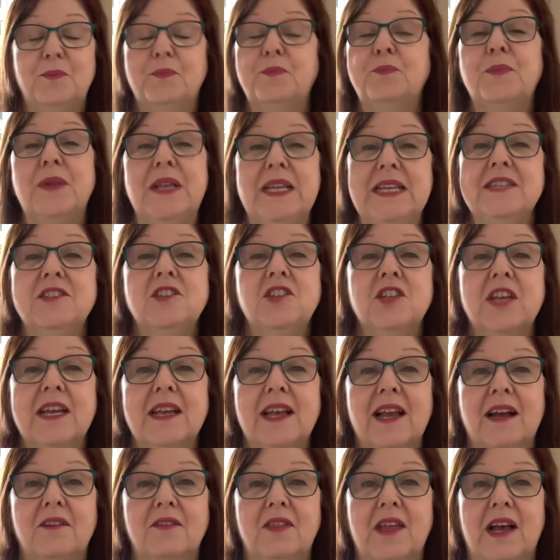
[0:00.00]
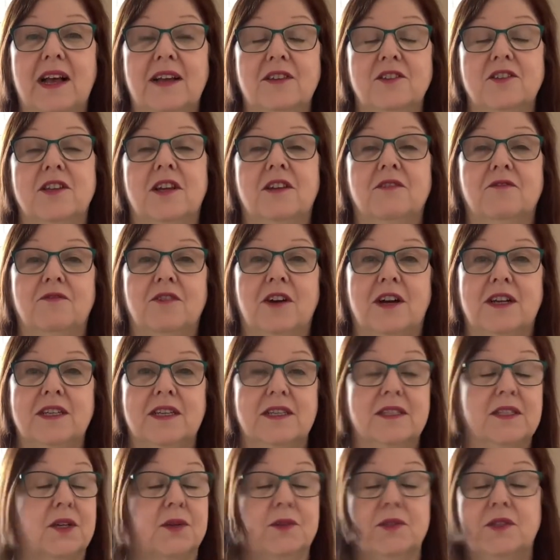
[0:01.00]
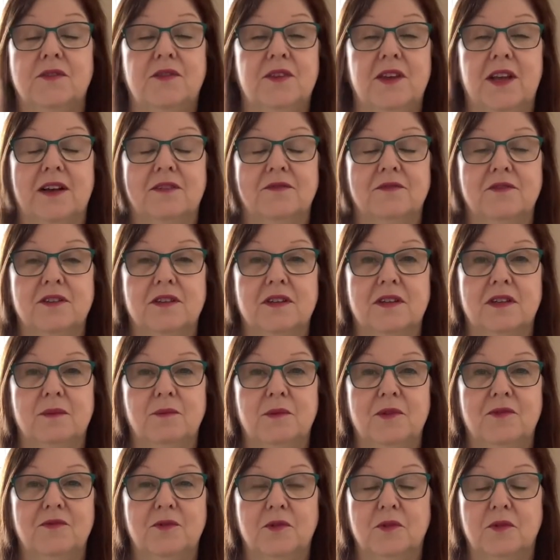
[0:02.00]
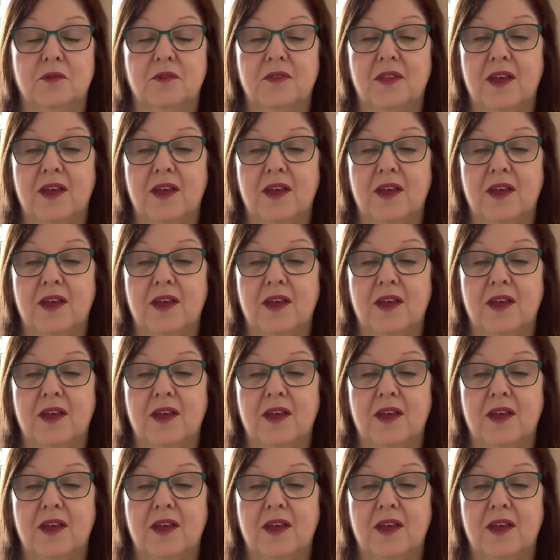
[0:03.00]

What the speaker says: Please check out the hashtag Friday Sews if you haven't done it before.